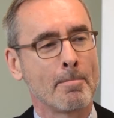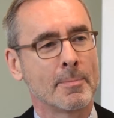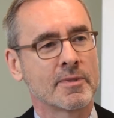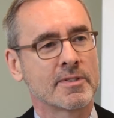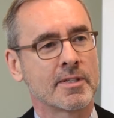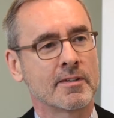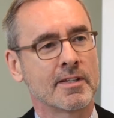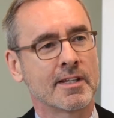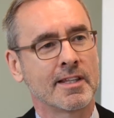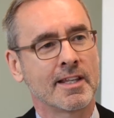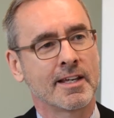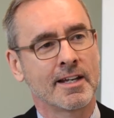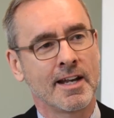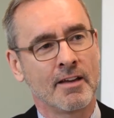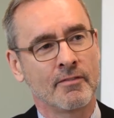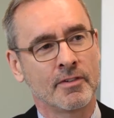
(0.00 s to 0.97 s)
so that they
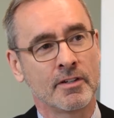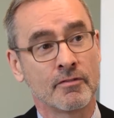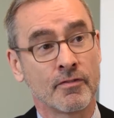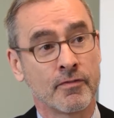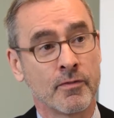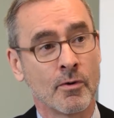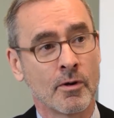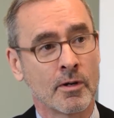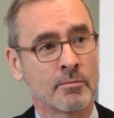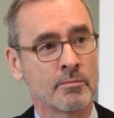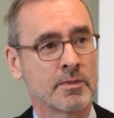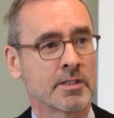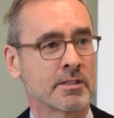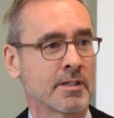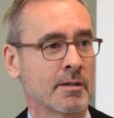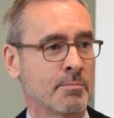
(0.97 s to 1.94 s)
can have an informed
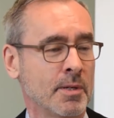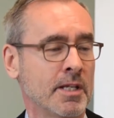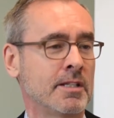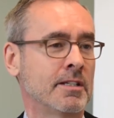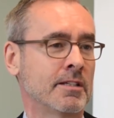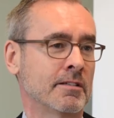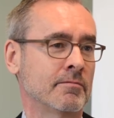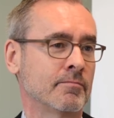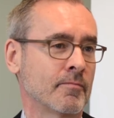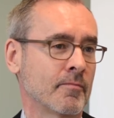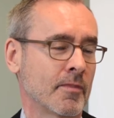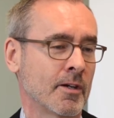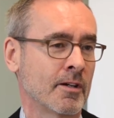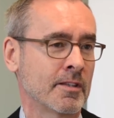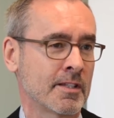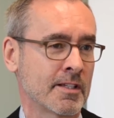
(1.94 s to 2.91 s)
opinion
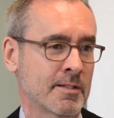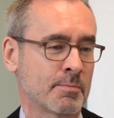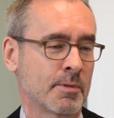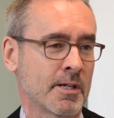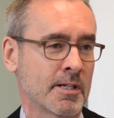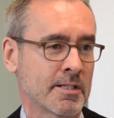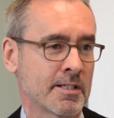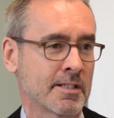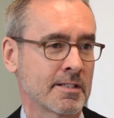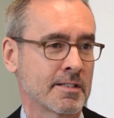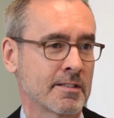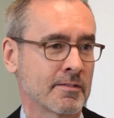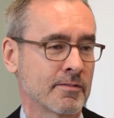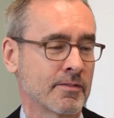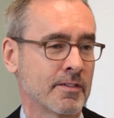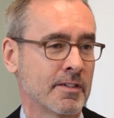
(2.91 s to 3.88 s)
on this process of